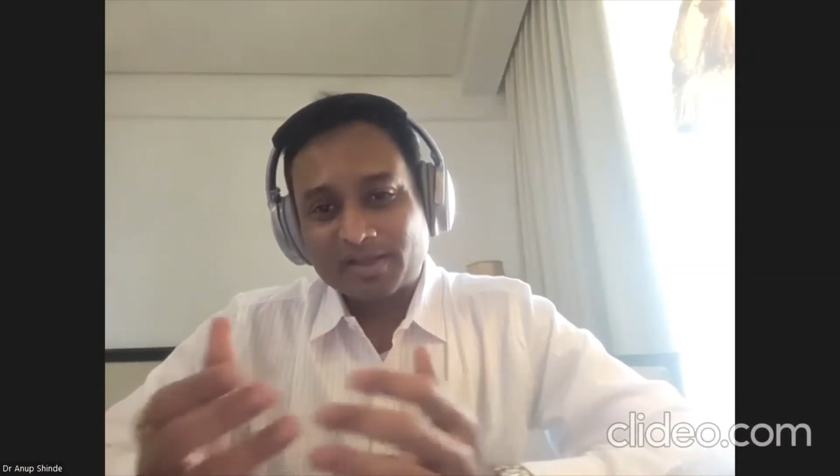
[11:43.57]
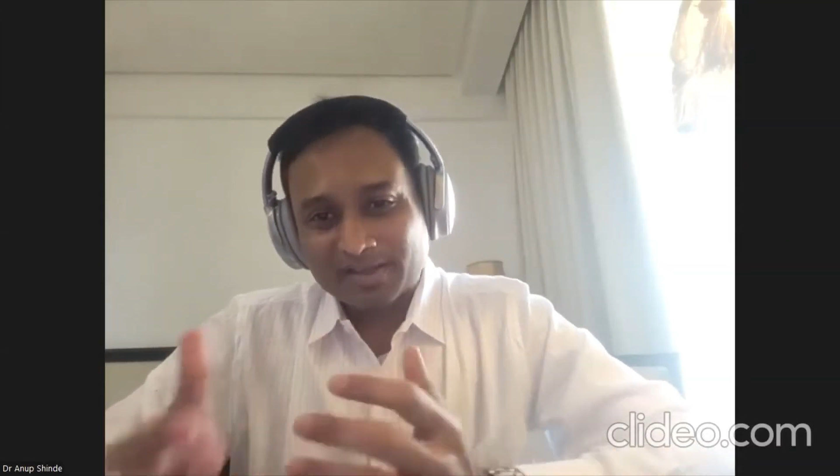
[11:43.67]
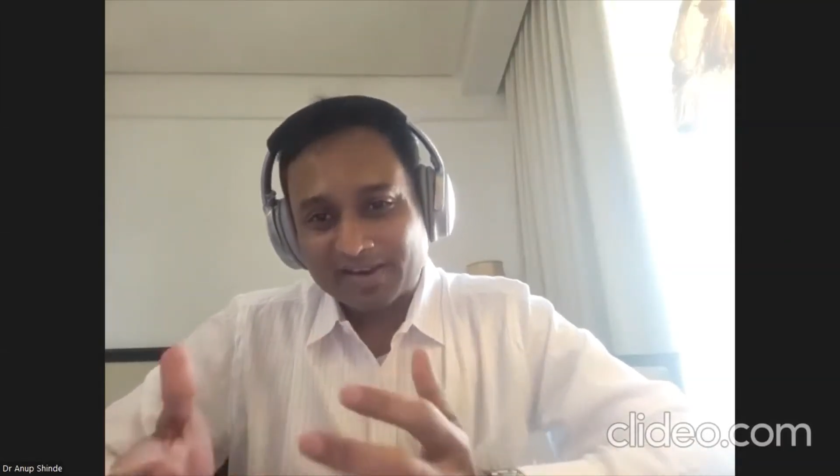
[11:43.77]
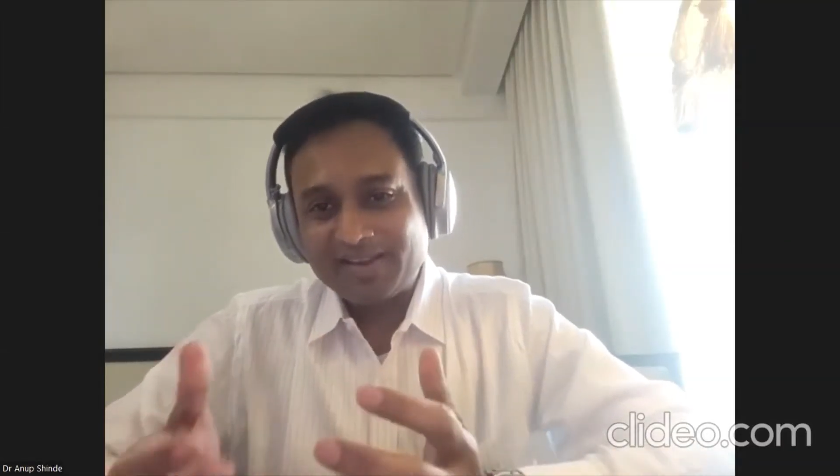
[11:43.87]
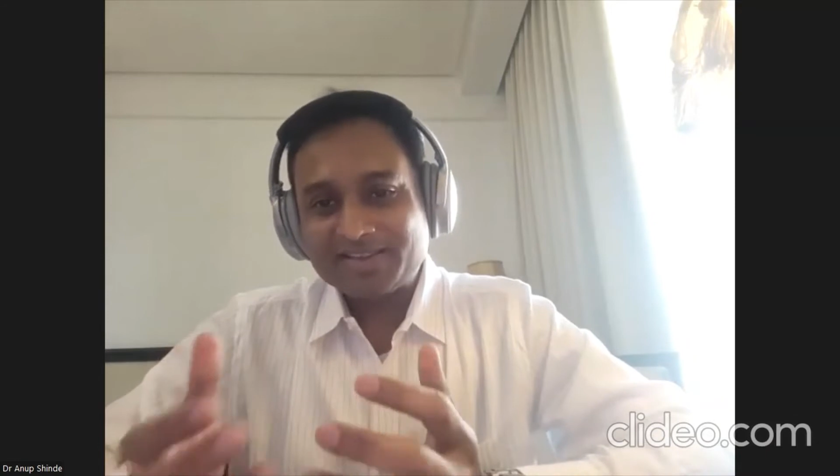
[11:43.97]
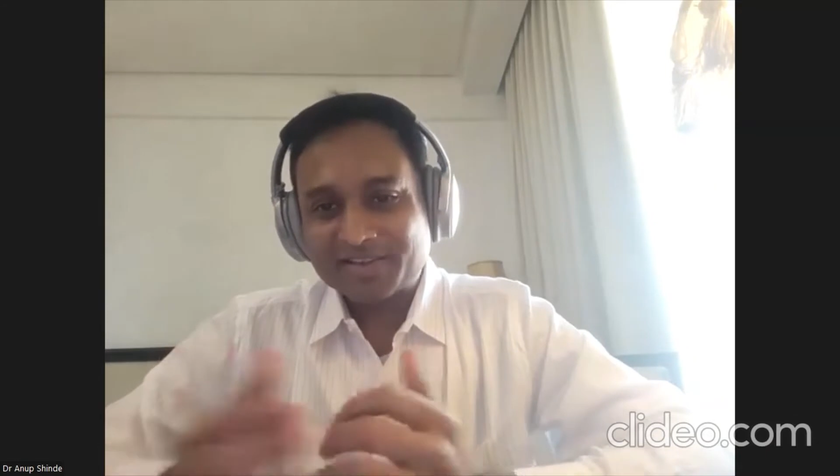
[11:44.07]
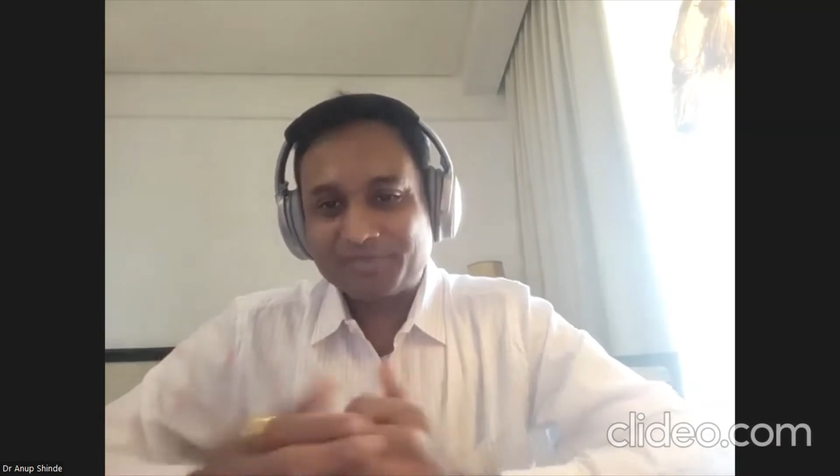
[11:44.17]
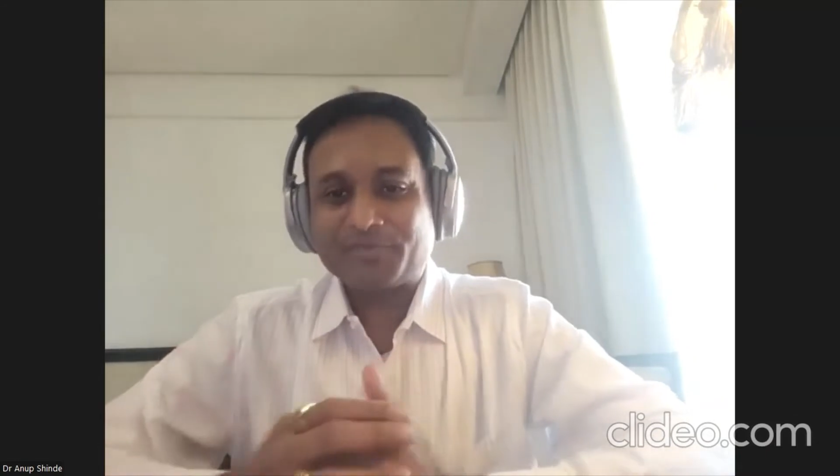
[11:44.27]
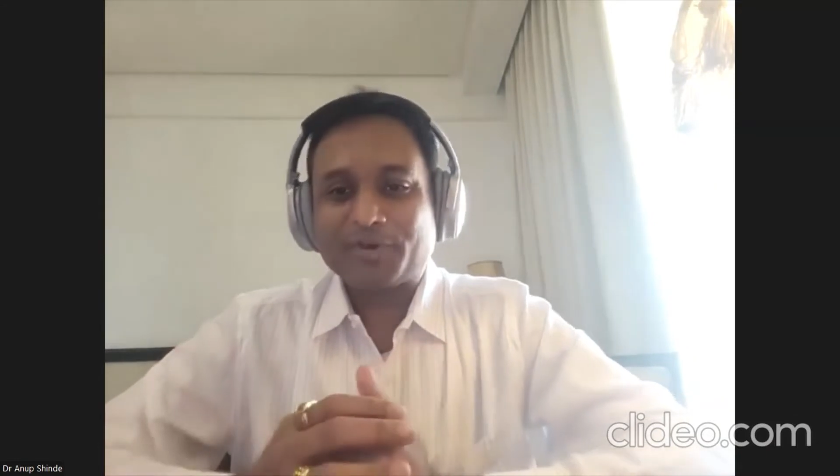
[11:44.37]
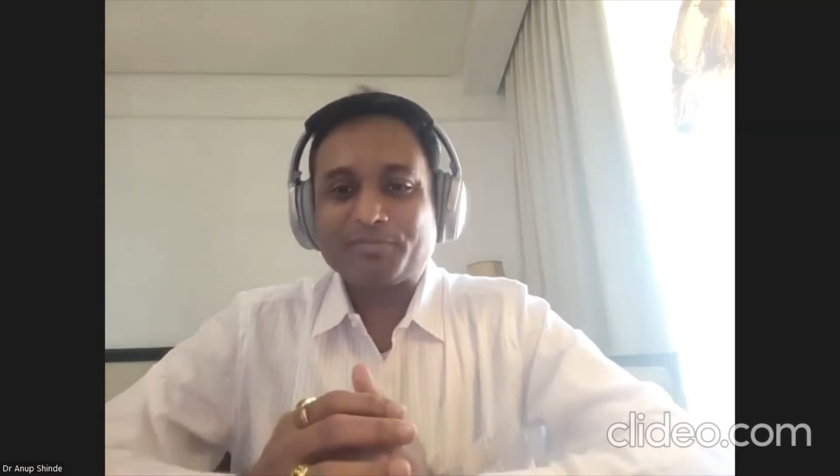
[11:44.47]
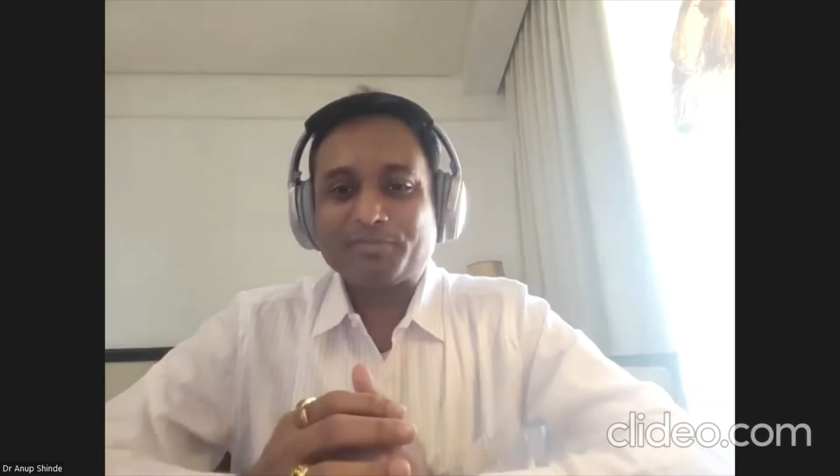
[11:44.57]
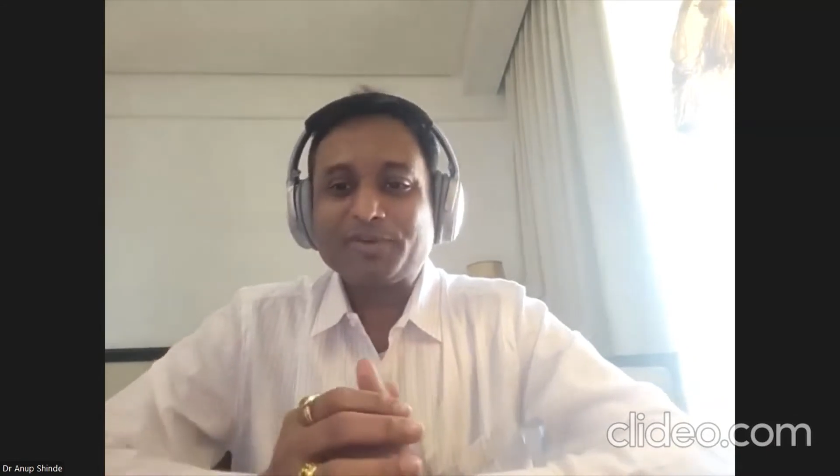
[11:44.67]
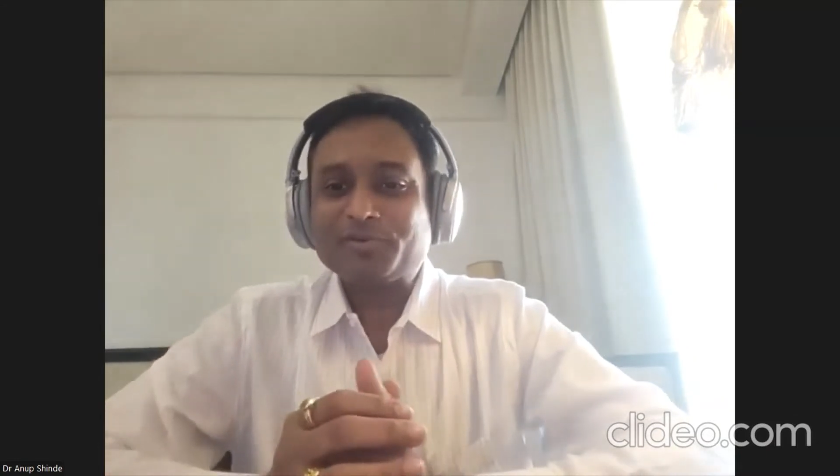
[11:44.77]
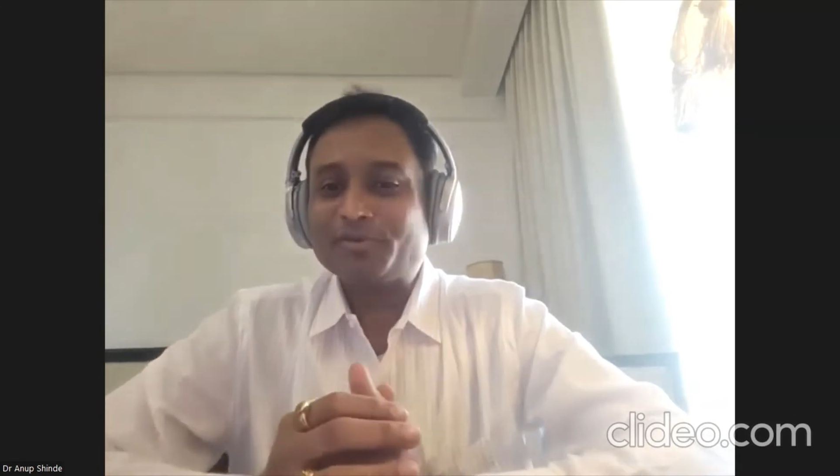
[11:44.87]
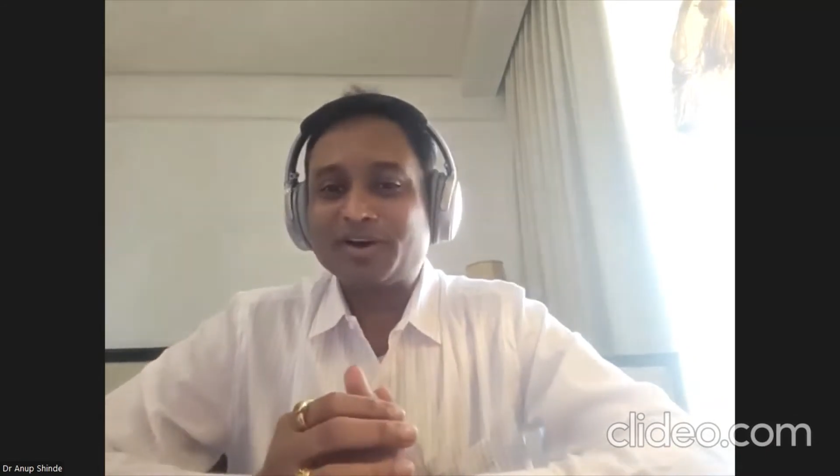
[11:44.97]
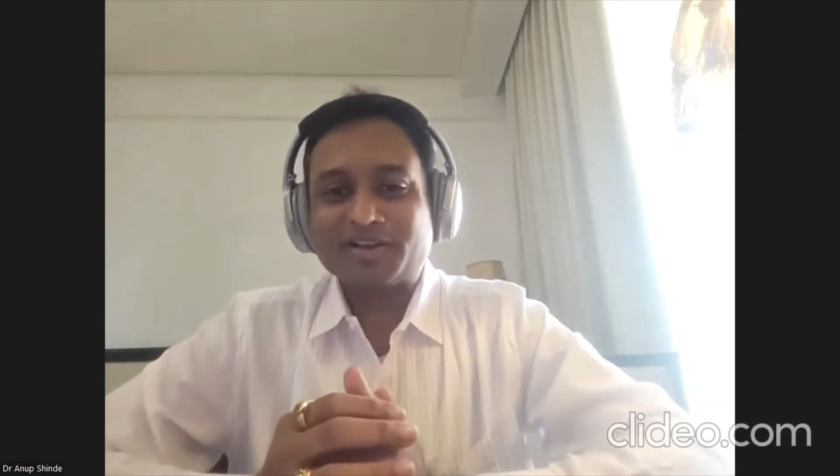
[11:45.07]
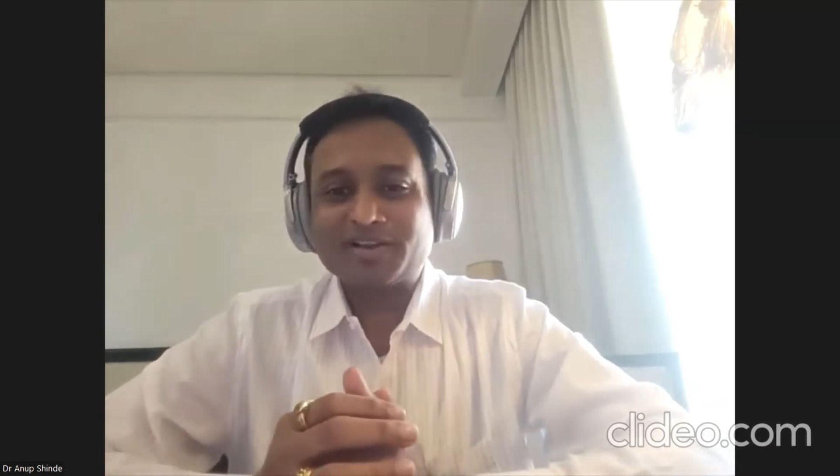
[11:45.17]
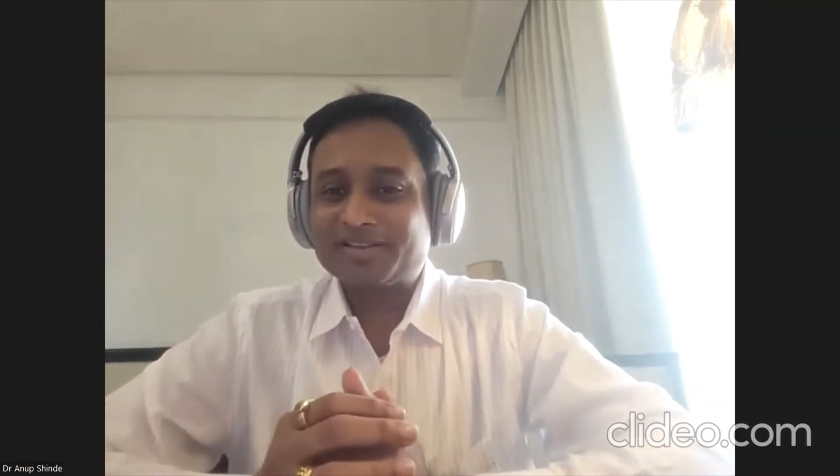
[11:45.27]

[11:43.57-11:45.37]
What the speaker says: condition for me to work,